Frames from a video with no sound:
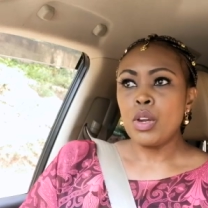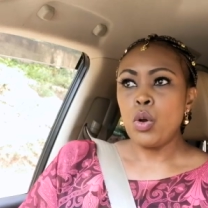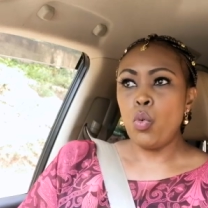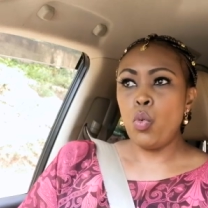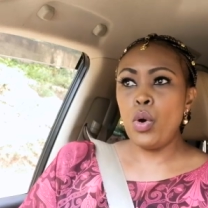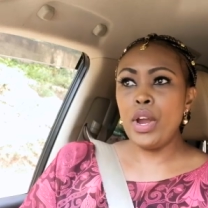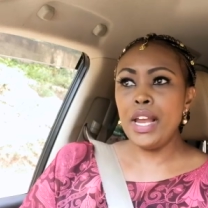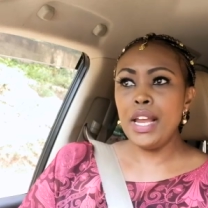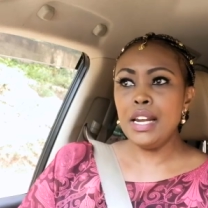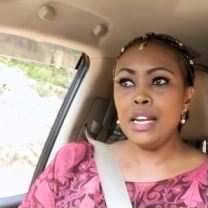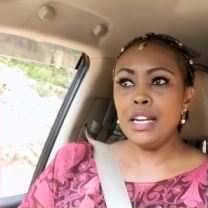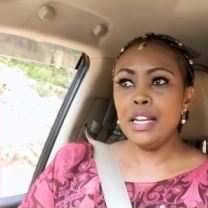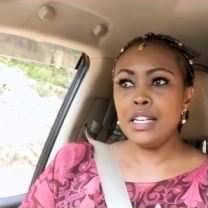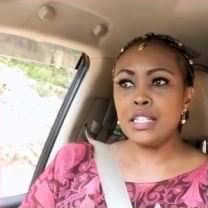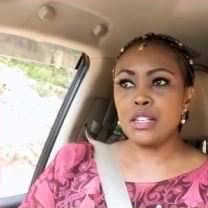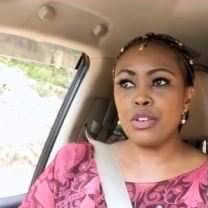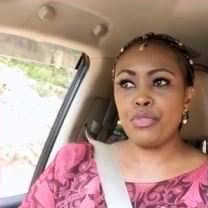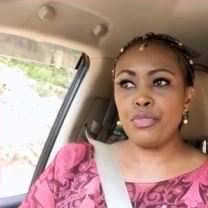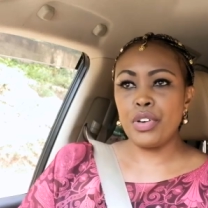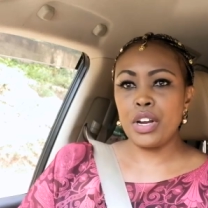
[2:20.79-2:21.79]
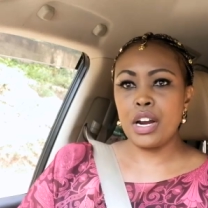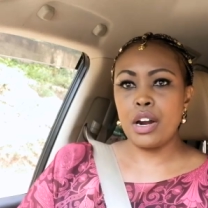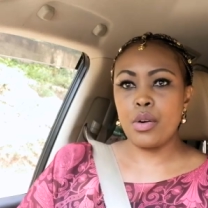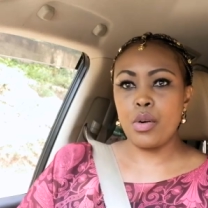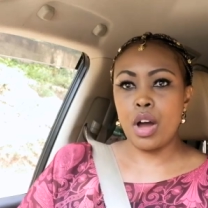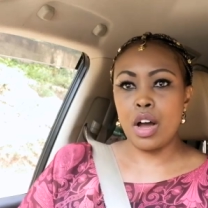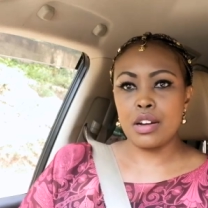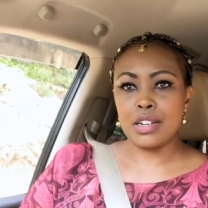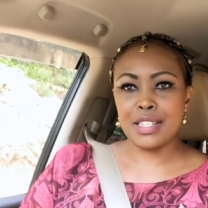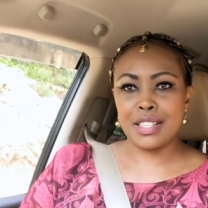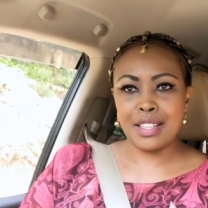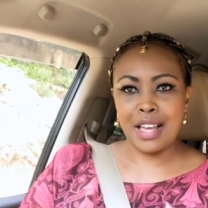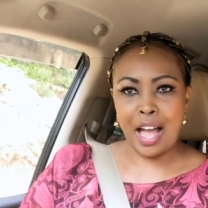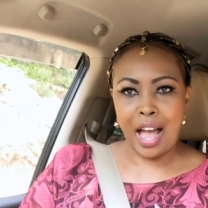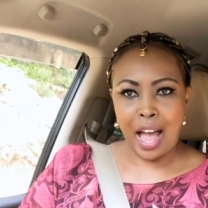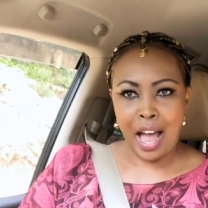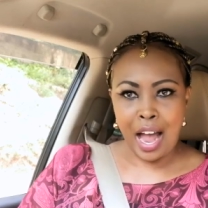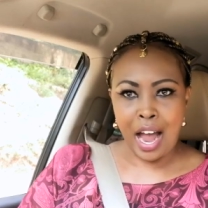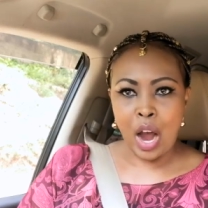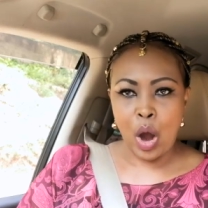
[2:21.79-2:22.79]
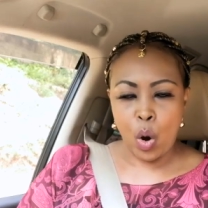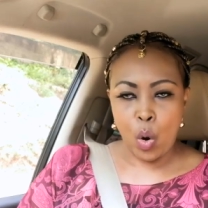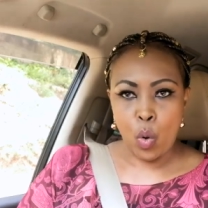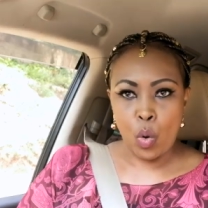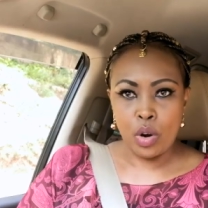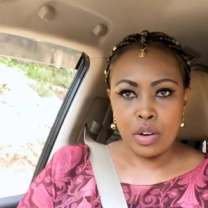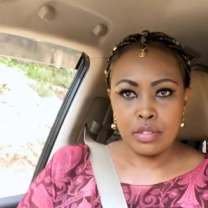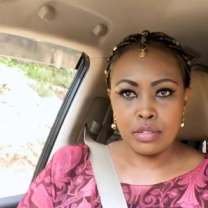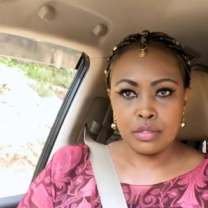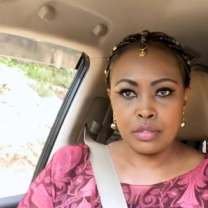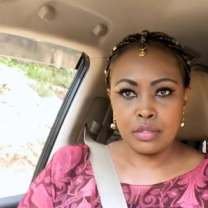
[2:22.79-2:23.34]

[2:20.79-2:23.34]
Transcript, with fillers: We need to figure out the how.